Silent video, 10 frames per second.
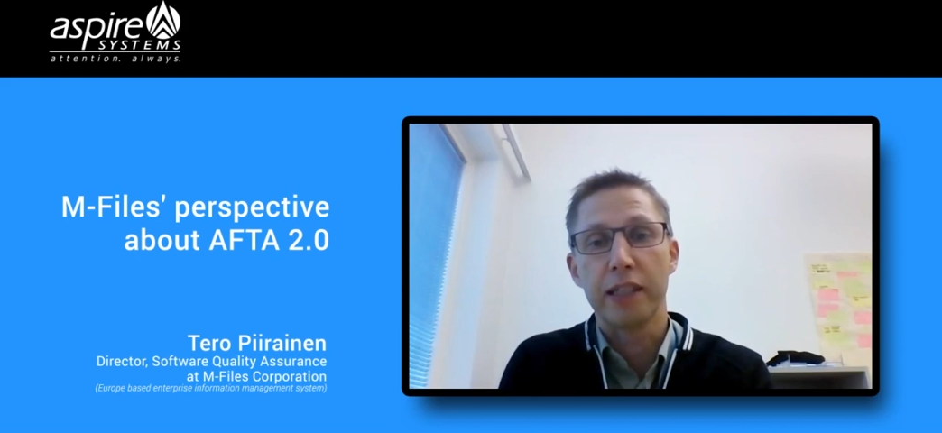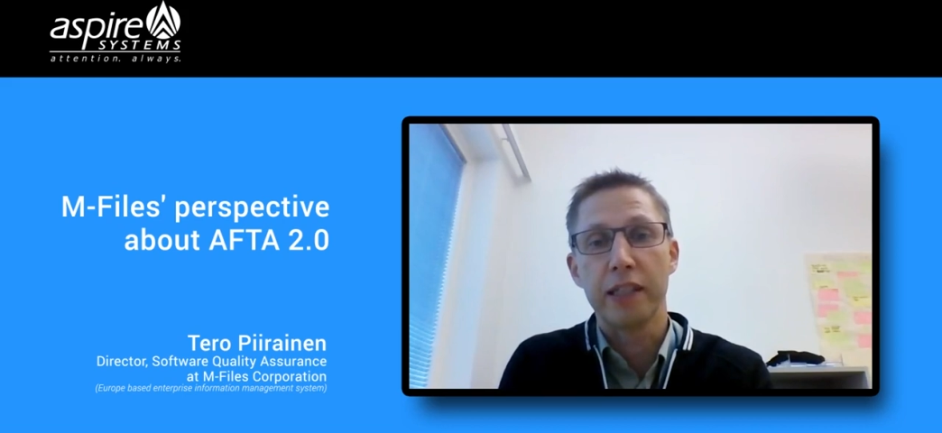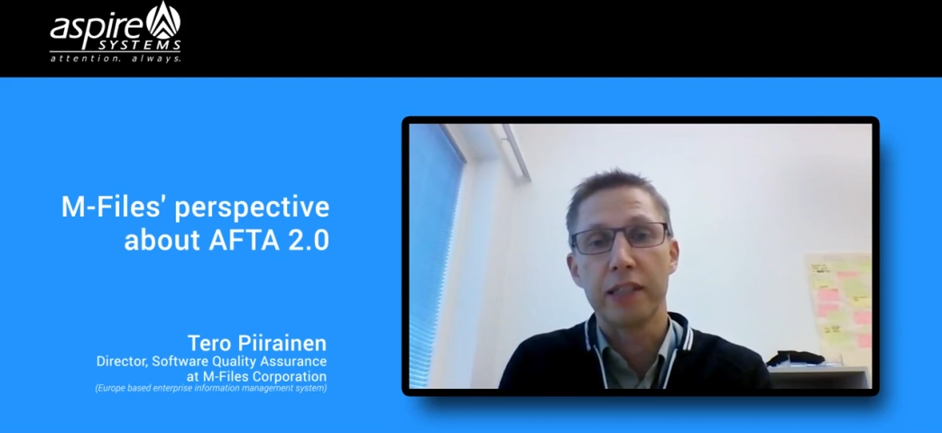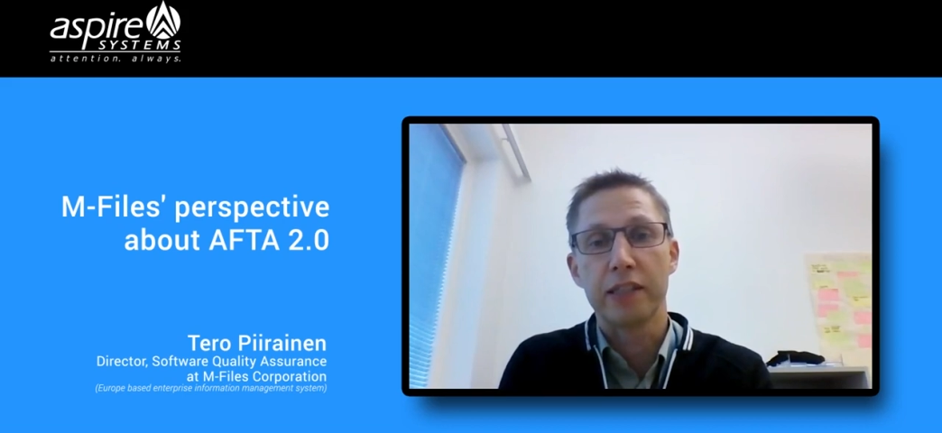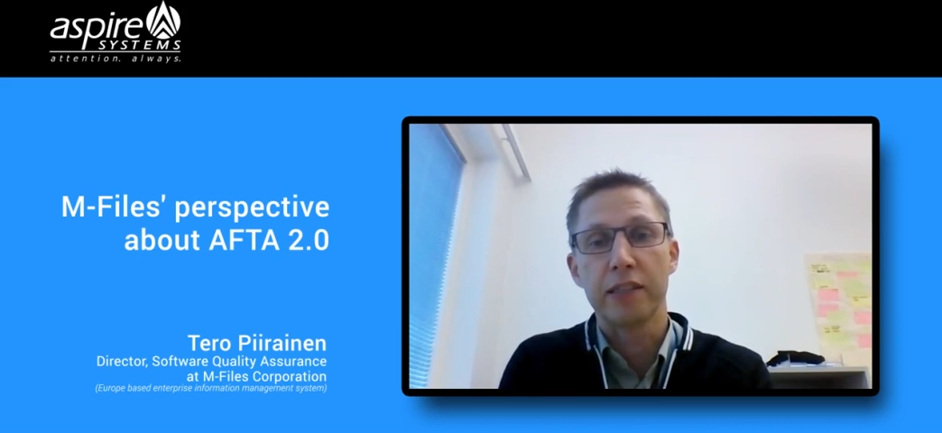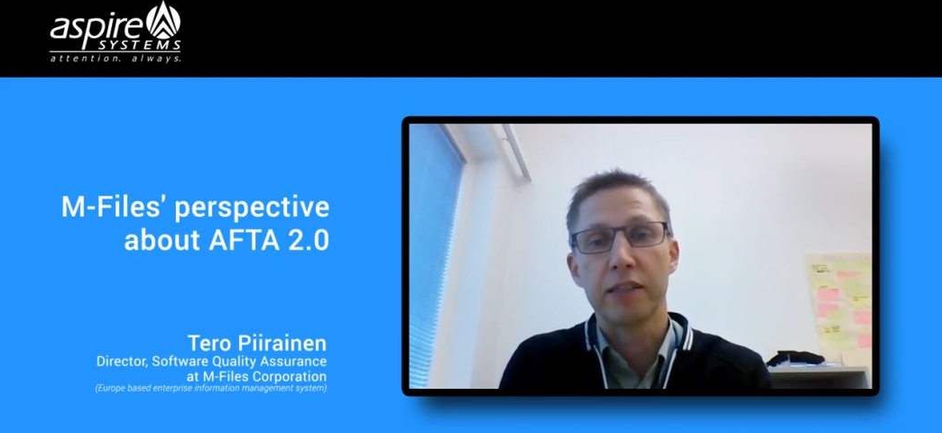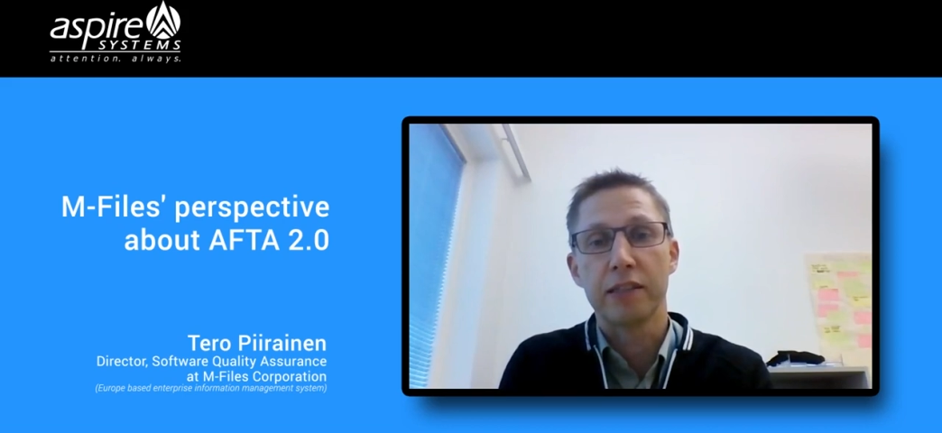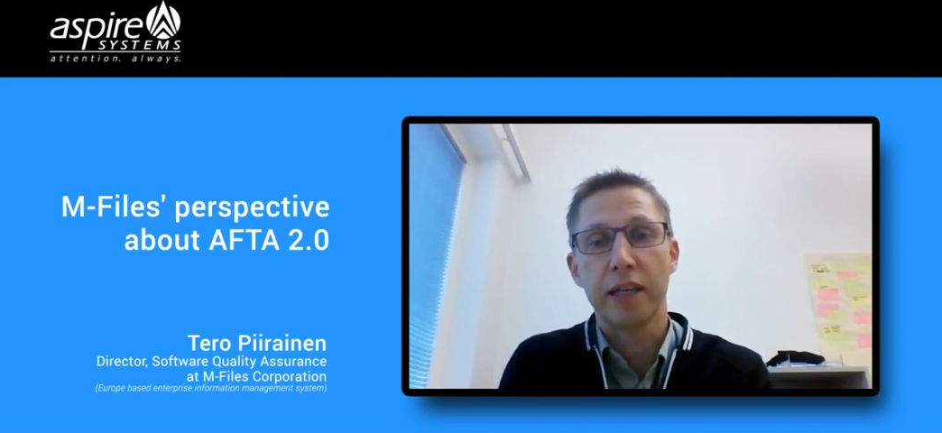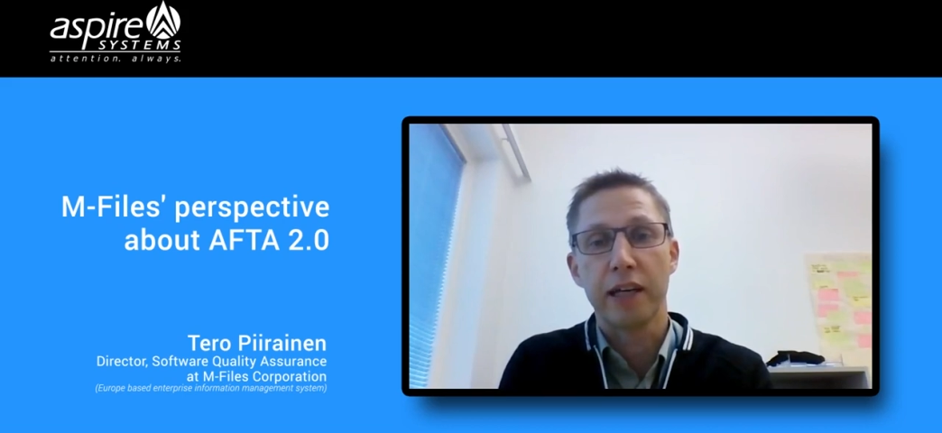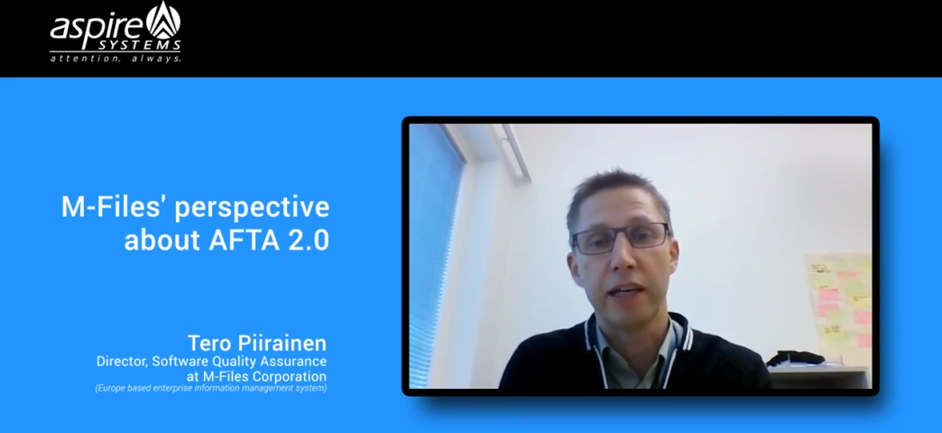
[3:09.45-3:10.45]
is
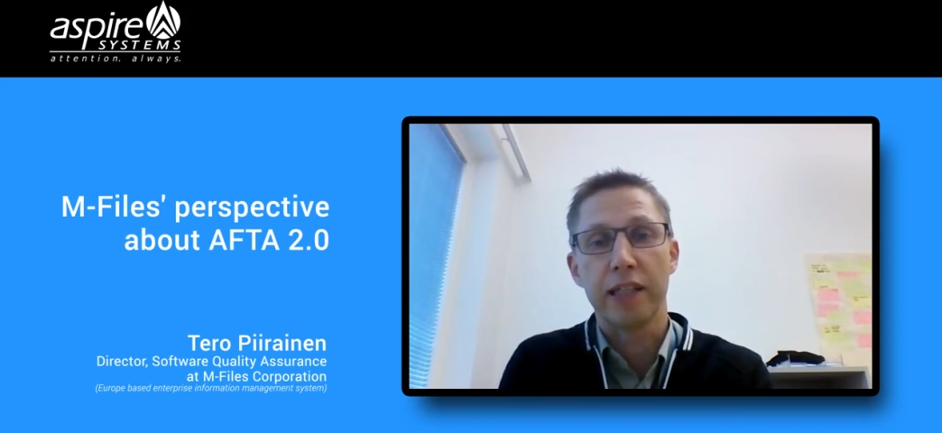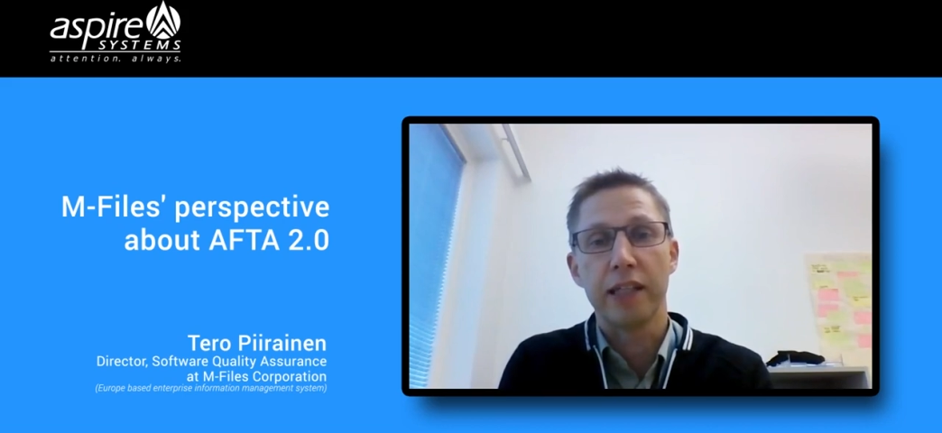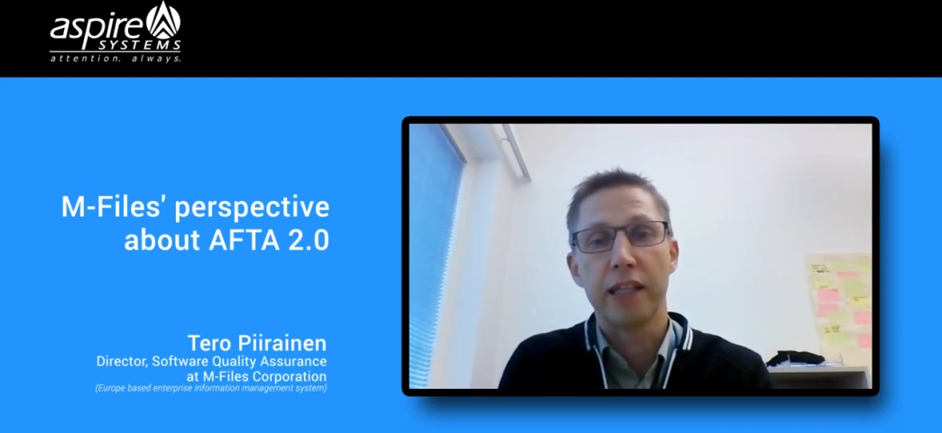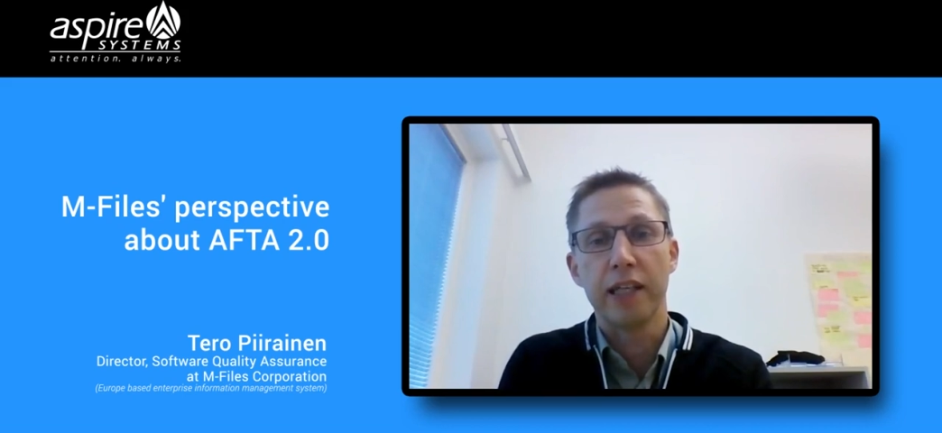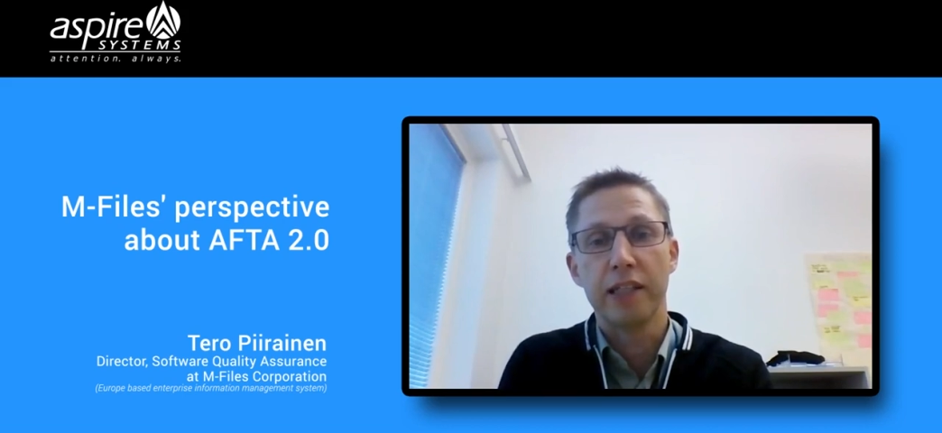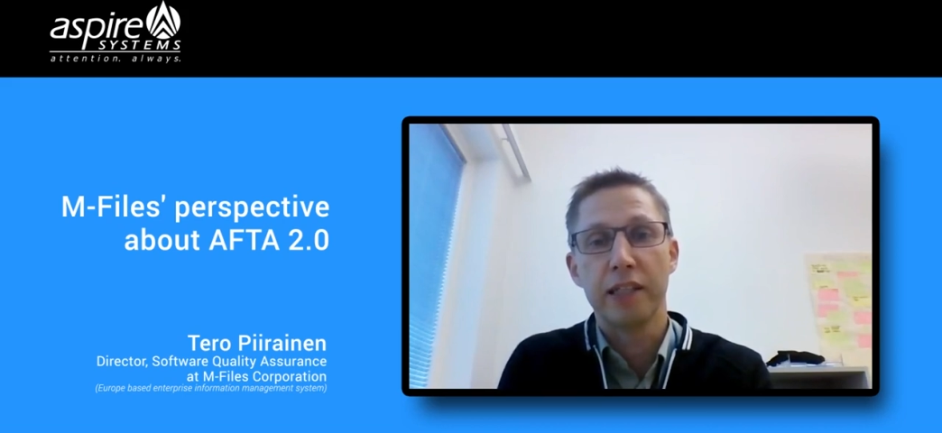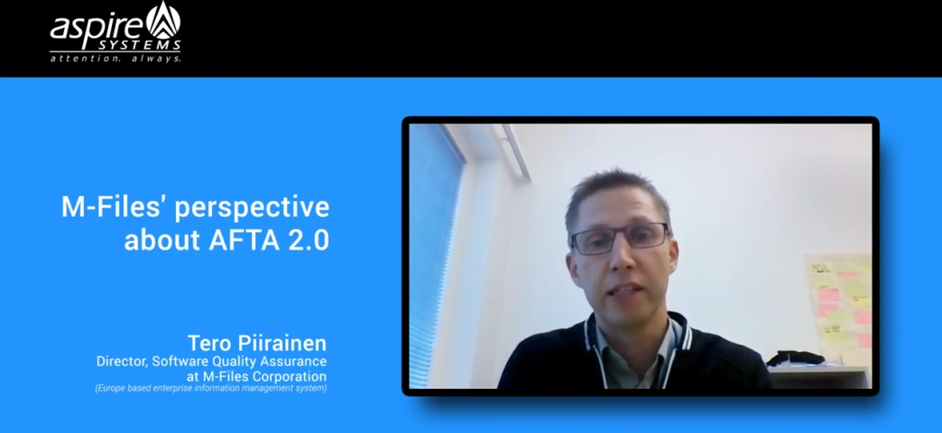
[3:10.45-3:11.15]
directly